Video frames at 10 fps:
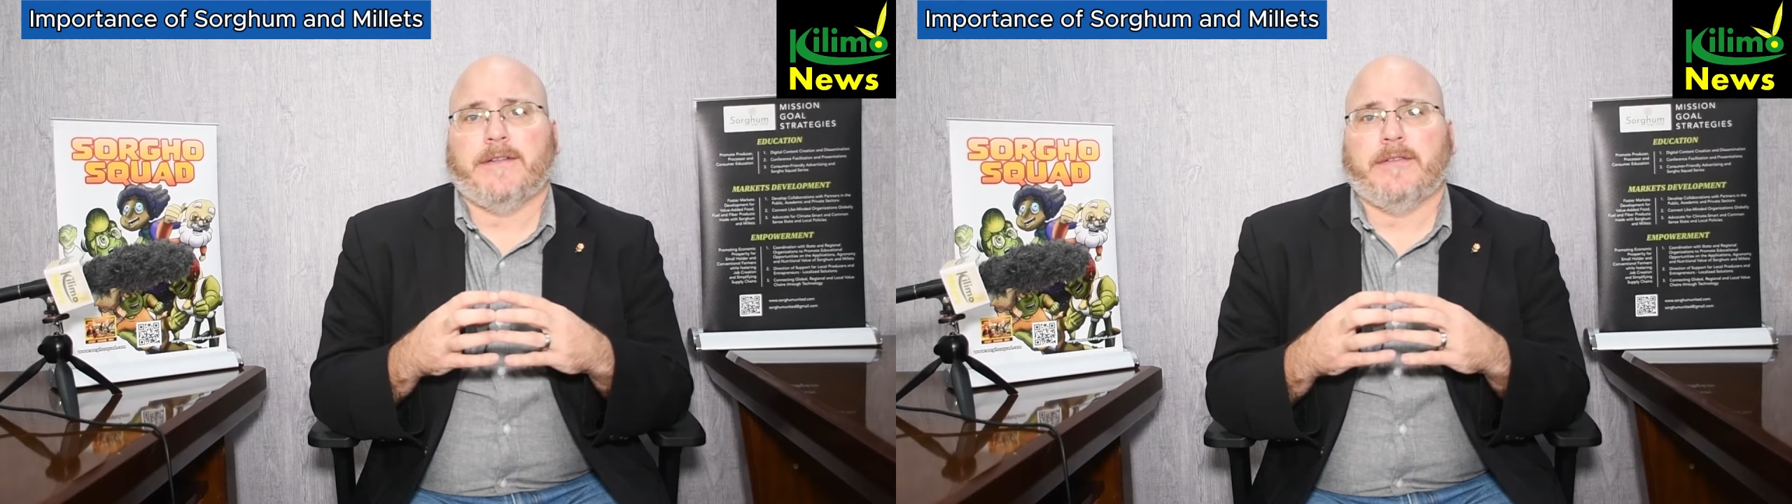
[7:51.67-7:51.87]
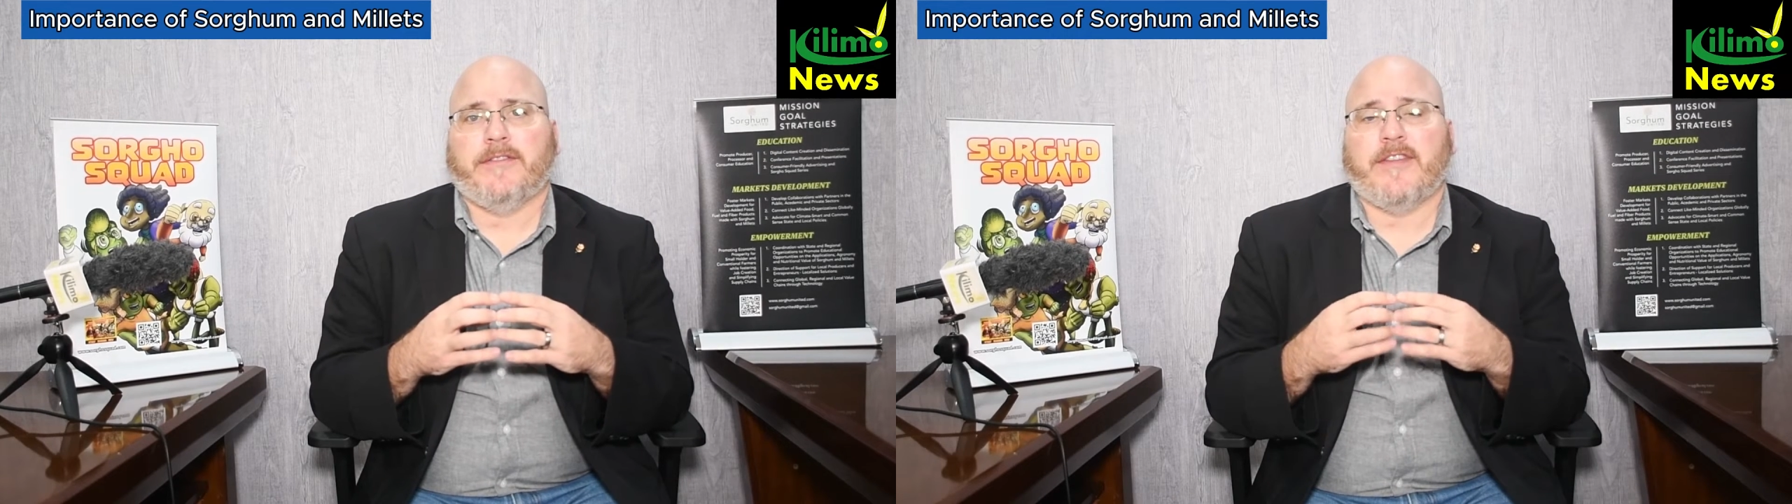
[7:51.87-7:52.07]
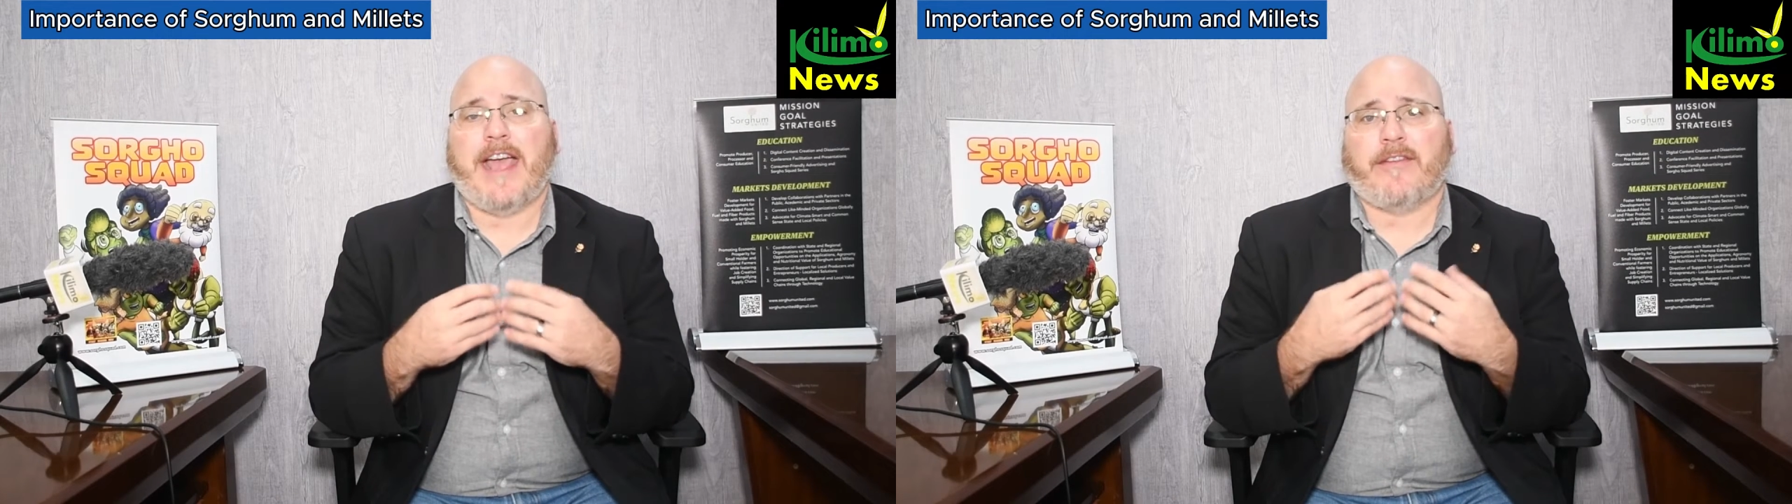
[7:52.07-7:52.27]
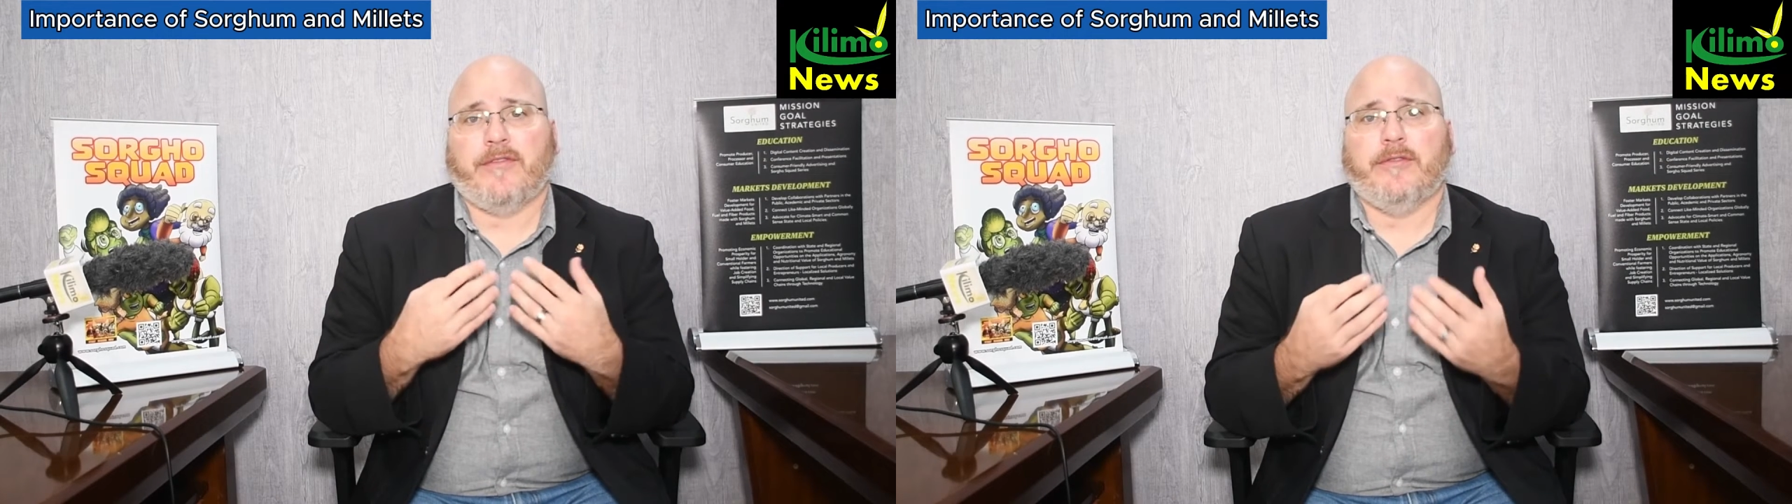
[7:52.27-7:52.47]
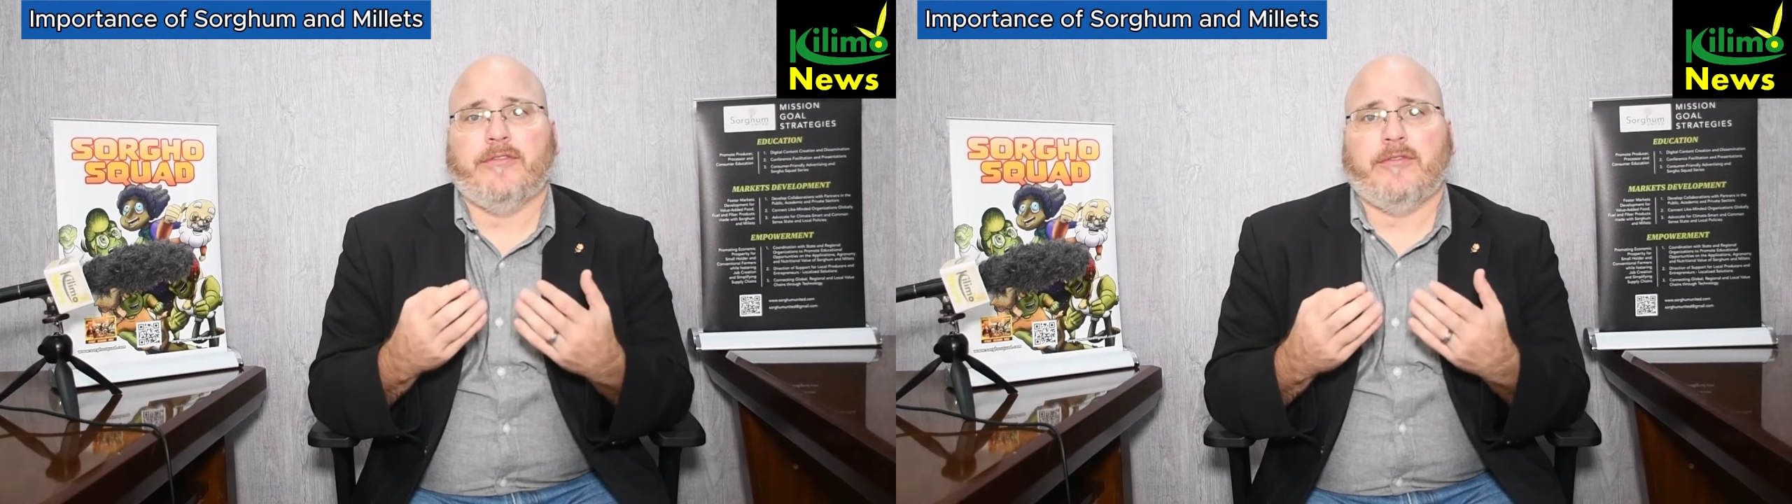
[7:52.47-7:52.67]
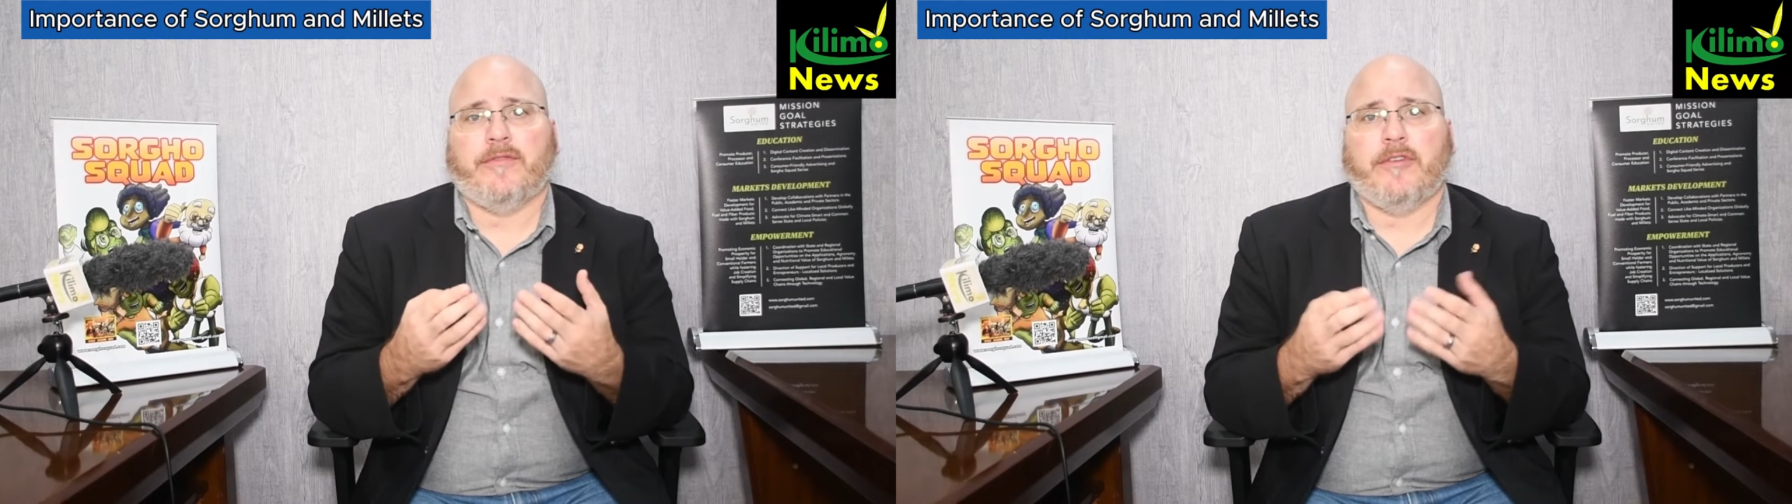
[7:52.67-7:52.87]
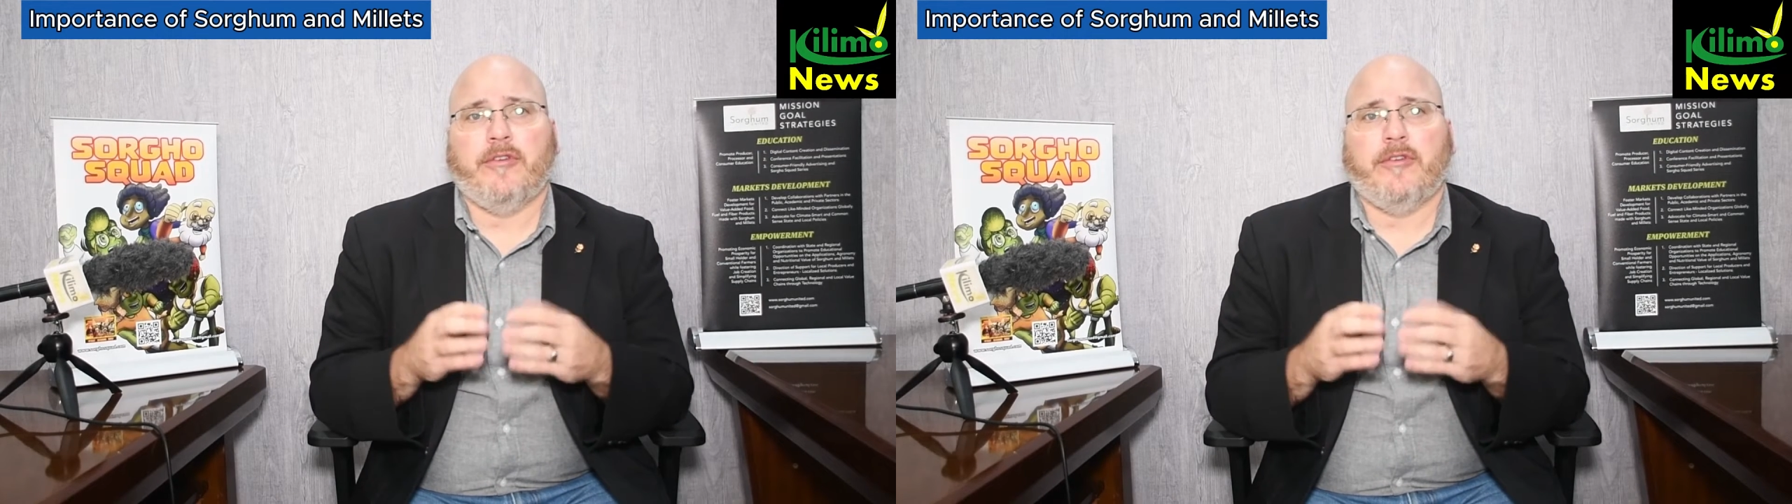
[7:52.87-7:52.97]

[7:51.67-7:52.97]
snack foods for